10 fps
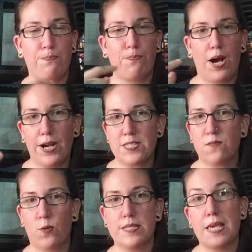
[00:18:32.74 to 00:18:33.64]
parts of
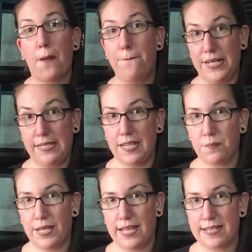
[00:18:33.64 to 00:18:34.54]
words like building
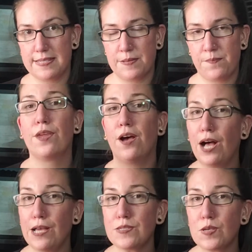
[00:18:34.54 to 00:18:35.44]
blocks.
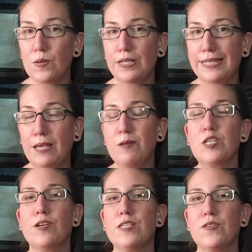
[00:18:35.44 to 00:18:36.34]
Also, language
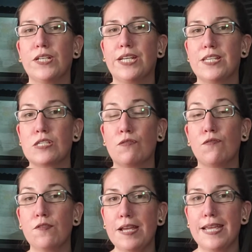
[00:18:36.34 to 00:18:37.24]
transfer is
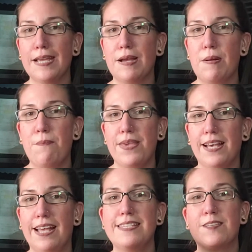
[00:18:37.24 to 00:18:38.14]
free
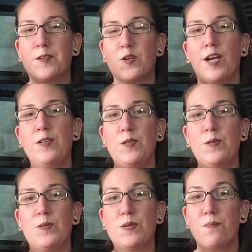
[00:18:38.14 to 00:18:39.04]
because they're trying to
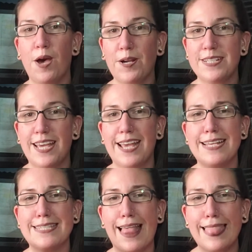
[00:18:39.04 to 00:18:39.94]

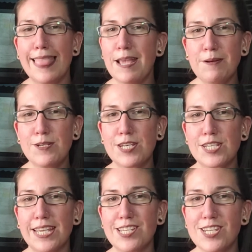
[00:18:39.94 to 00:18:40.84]
democratize language
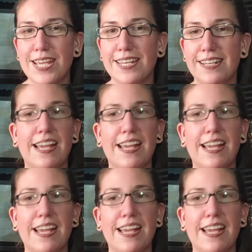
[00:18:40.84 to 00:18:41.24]
education.